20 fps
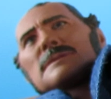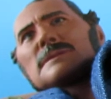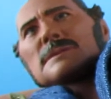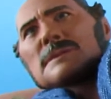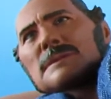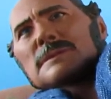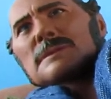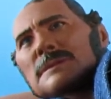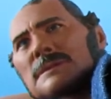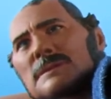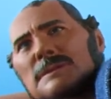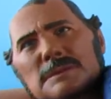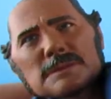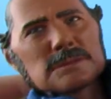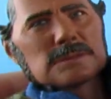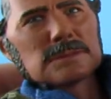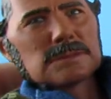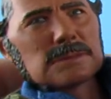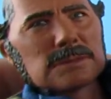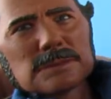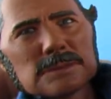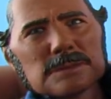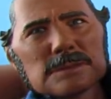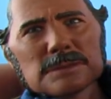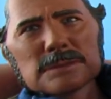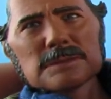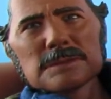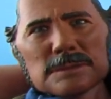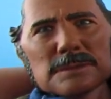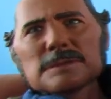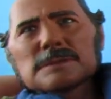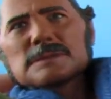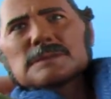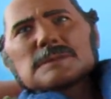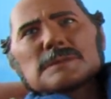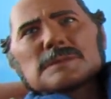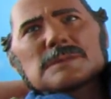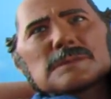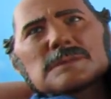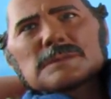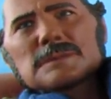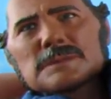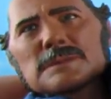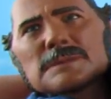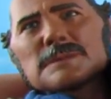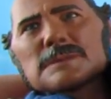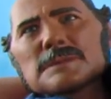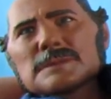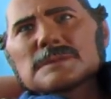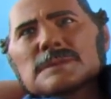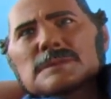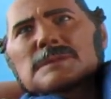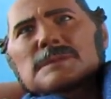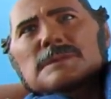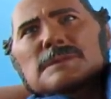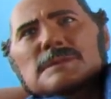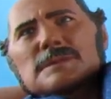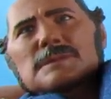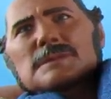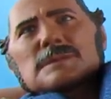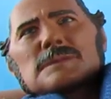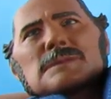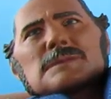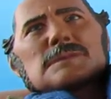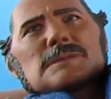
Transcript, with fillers: I have to work on that to get that Velcro so you can't see it quite as much.